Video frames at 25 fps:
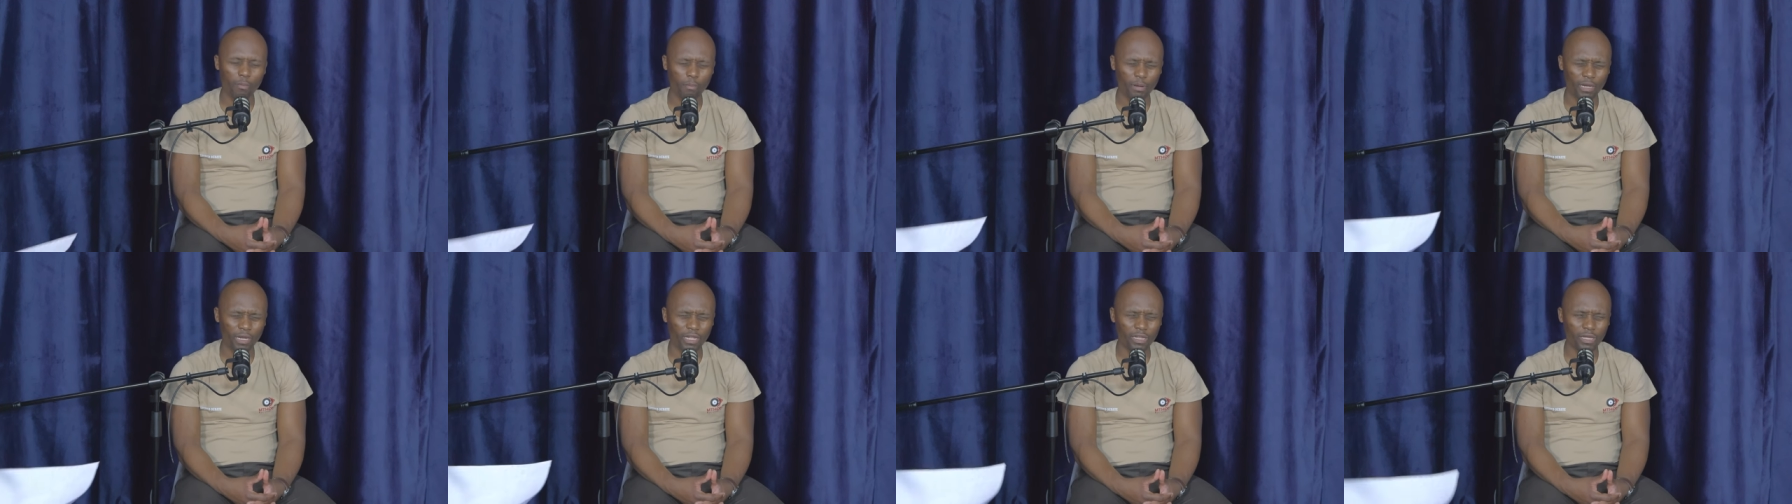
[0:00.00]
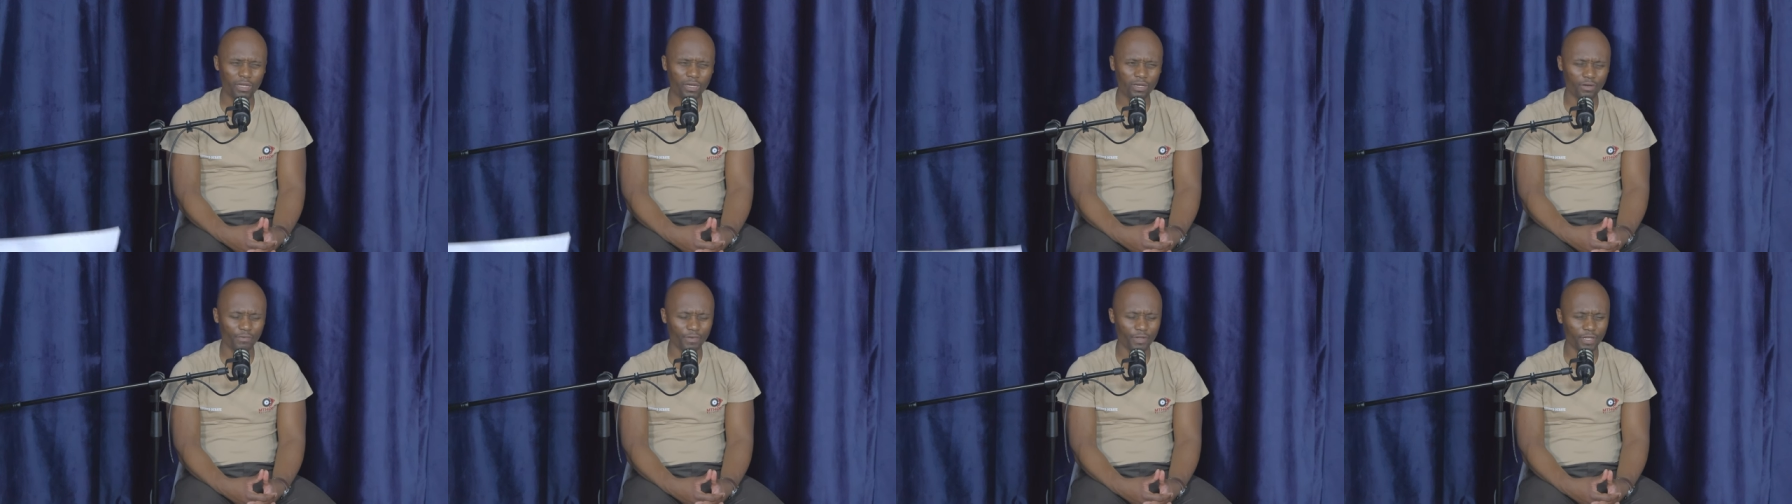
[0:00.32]
But at
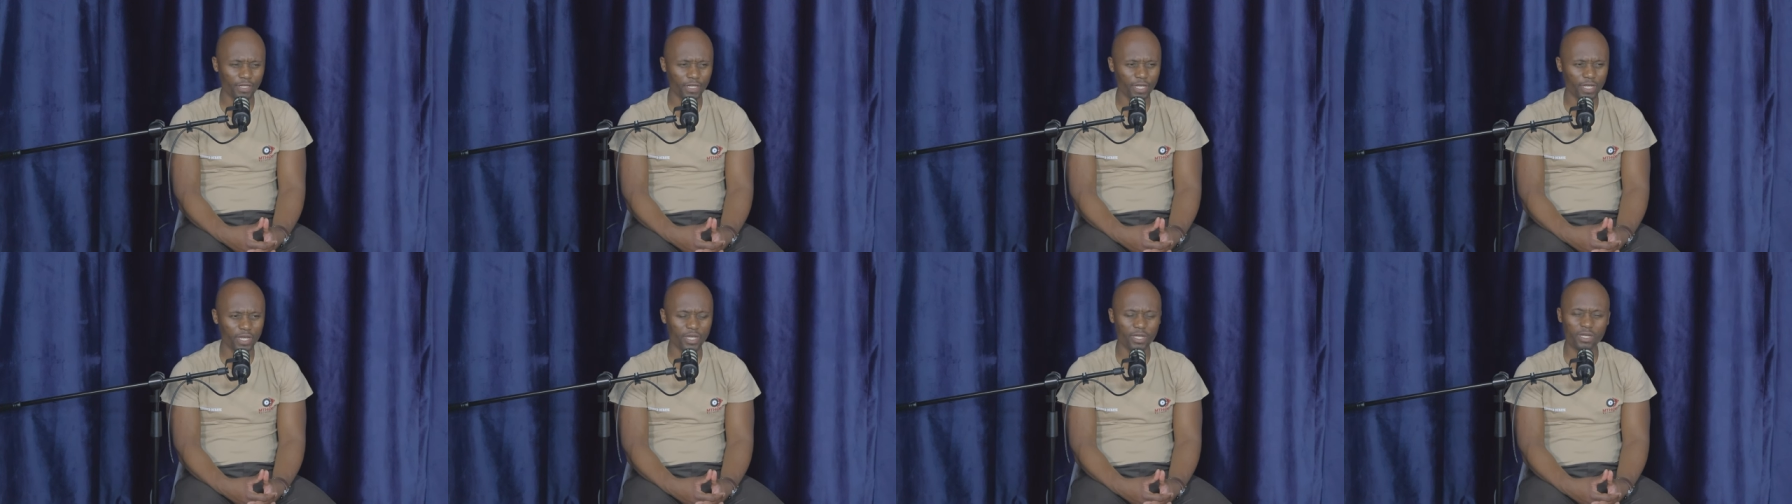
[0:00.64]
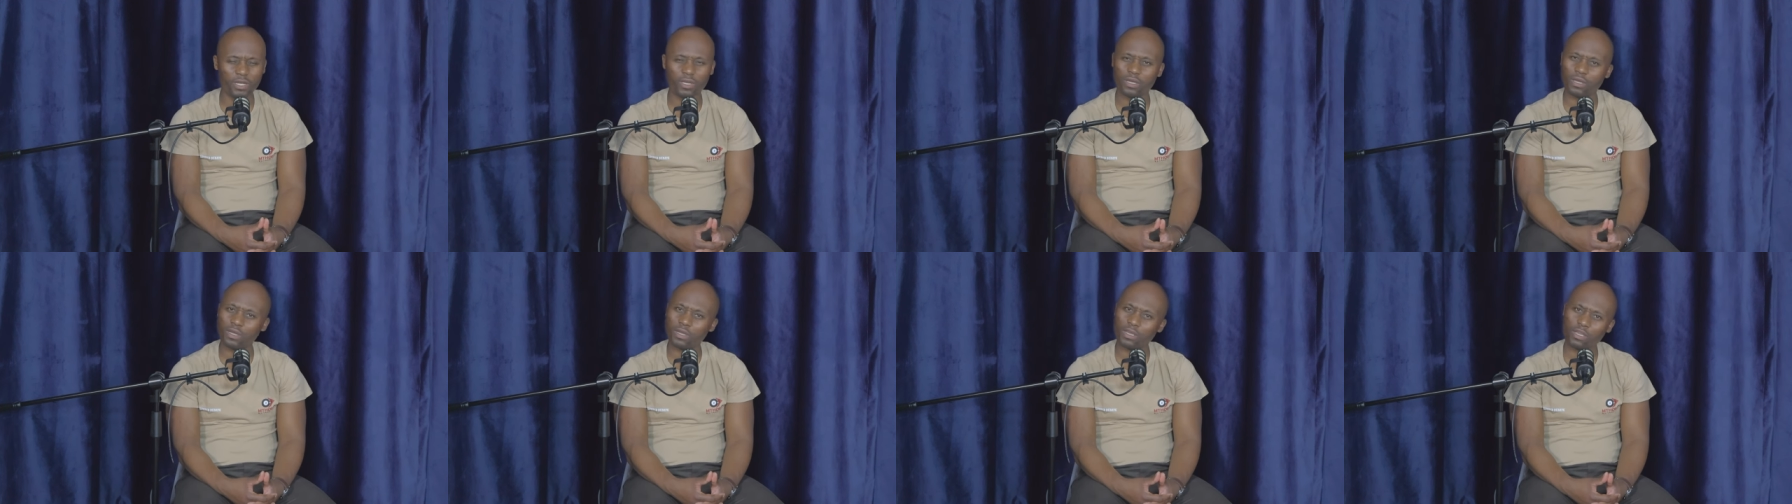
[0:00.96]
the end of the
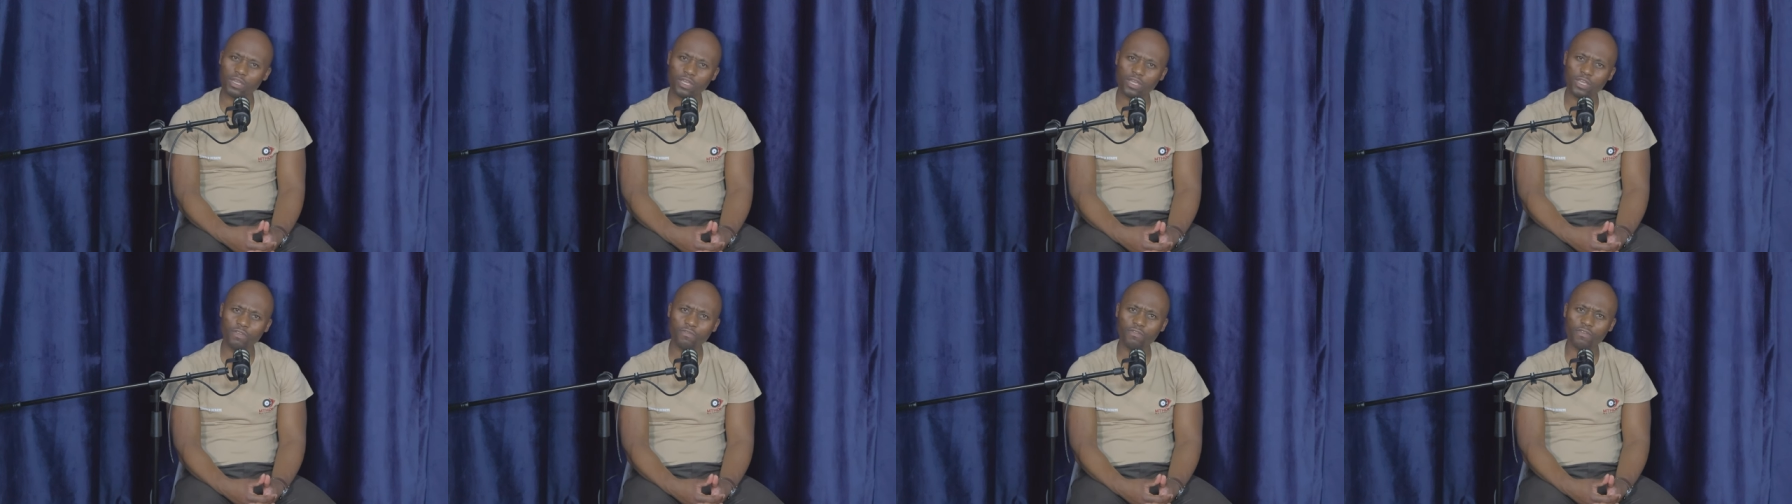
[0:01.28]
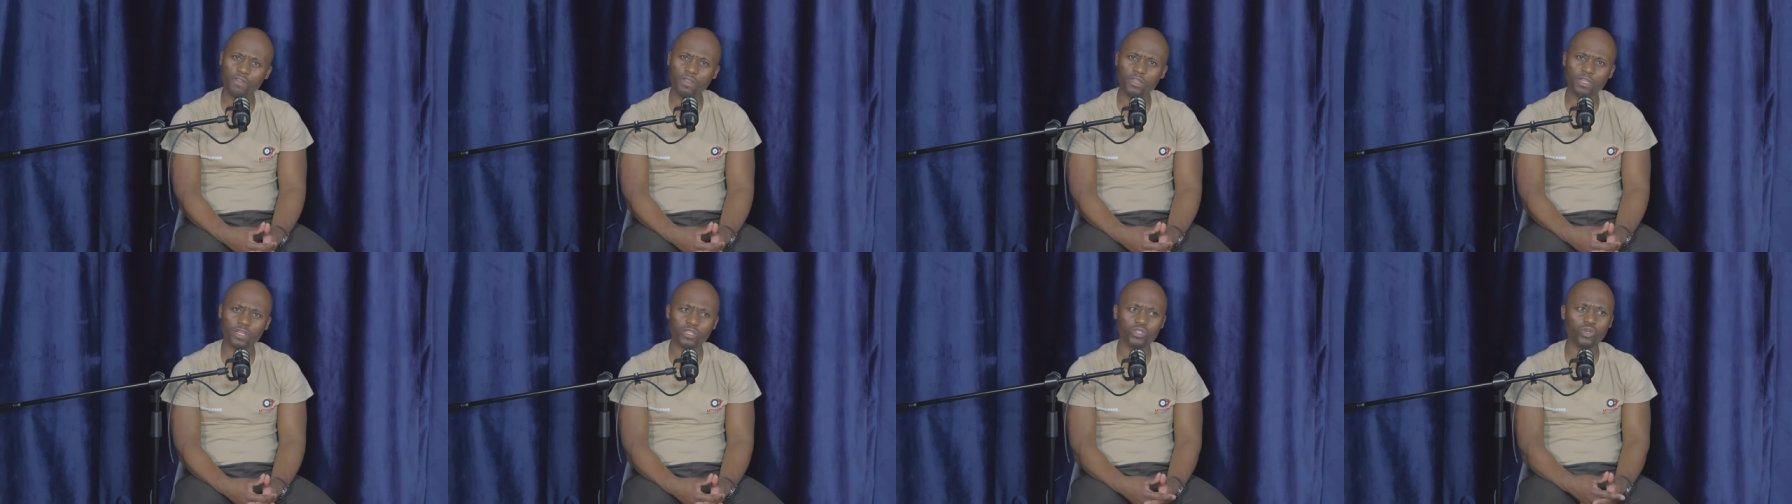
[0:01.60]
day,
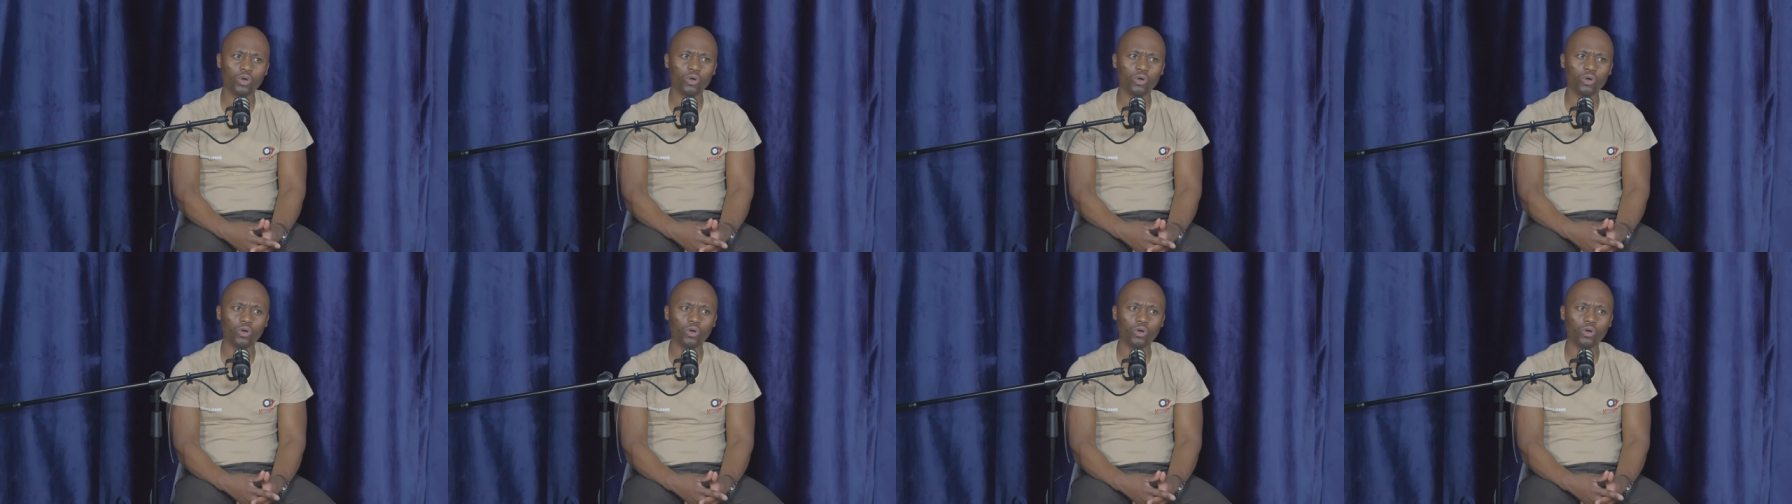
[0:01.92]
even the